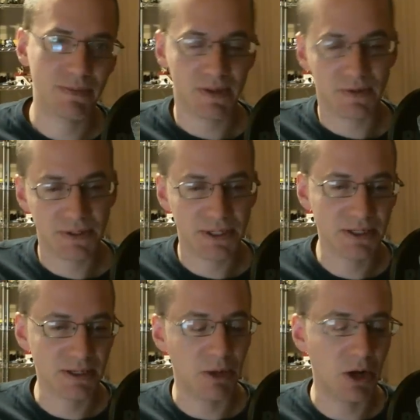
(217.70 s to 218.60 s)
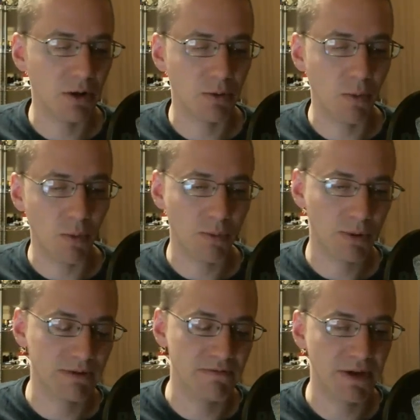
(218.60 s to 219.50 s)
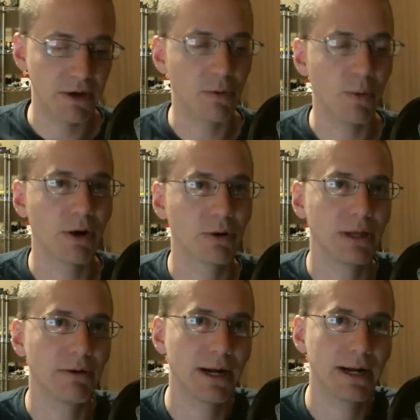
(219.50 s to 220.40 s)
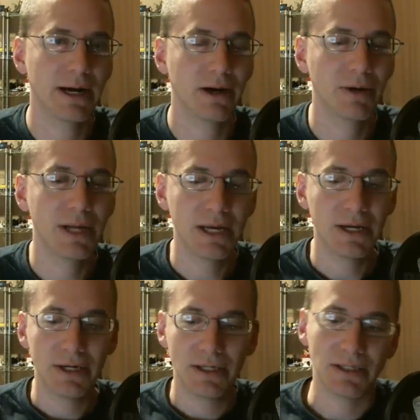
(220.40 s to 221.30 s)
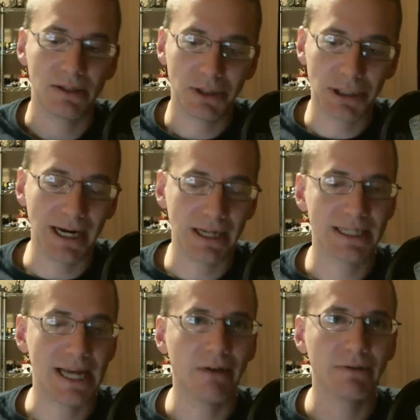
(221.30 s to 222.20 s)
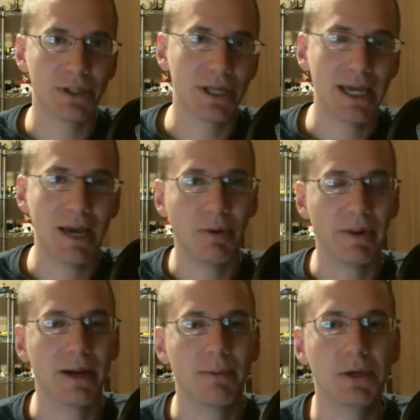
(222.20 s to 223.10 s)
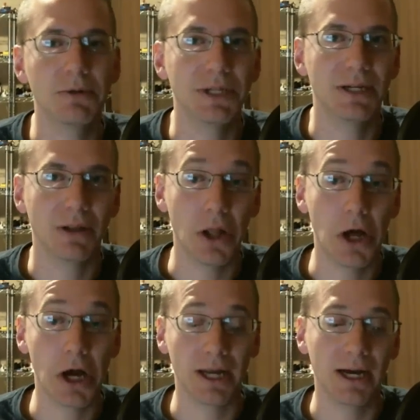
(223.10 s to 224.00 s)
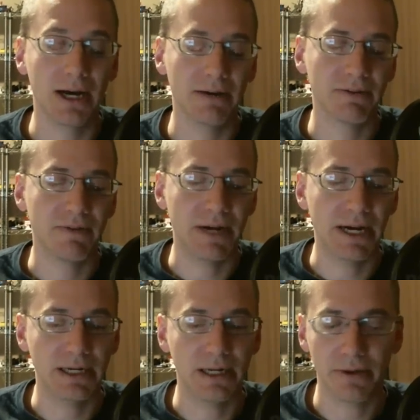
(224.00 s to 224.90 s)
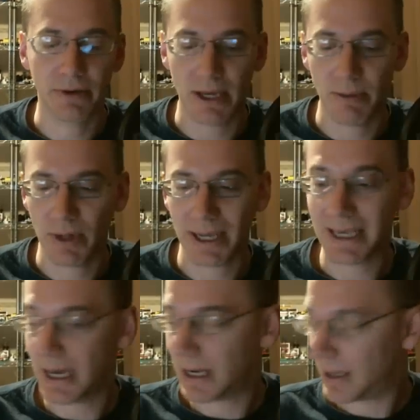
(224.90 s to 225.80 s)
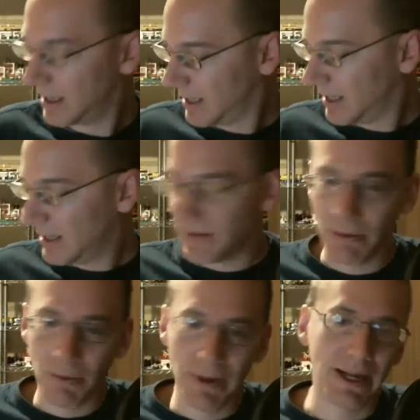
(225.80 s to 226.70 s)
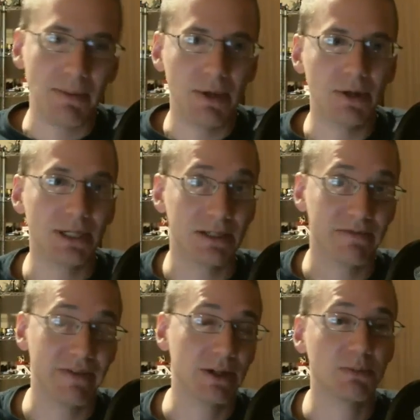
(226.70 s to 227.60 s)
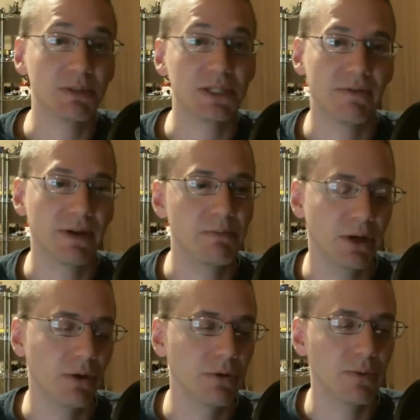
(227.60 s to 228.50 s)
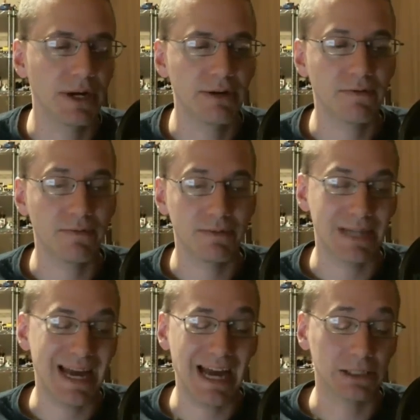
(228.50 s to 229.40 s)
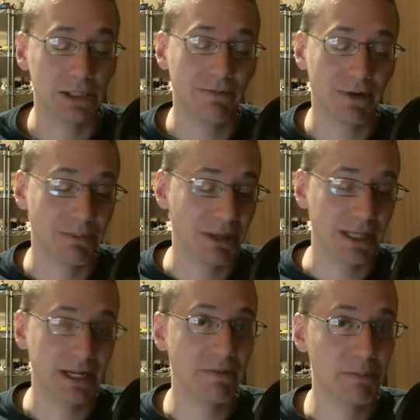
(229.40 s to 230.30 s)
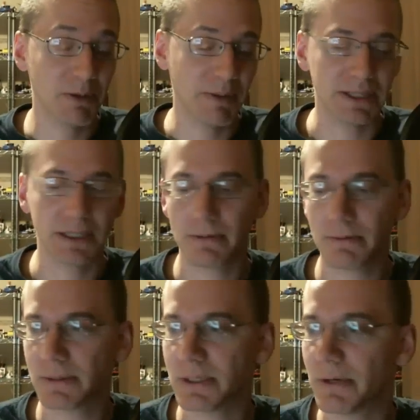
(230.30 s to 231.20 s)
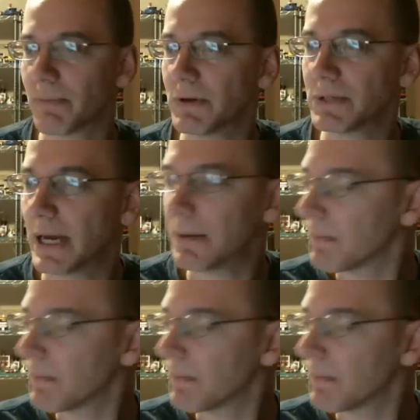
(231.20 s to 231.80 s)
system all configured weirdly right now to try to salvage the cable that I'm using long enough to find another cable. I can't. The one that I'm using is a very specific build one, actually for a completely different purpose. So there's that.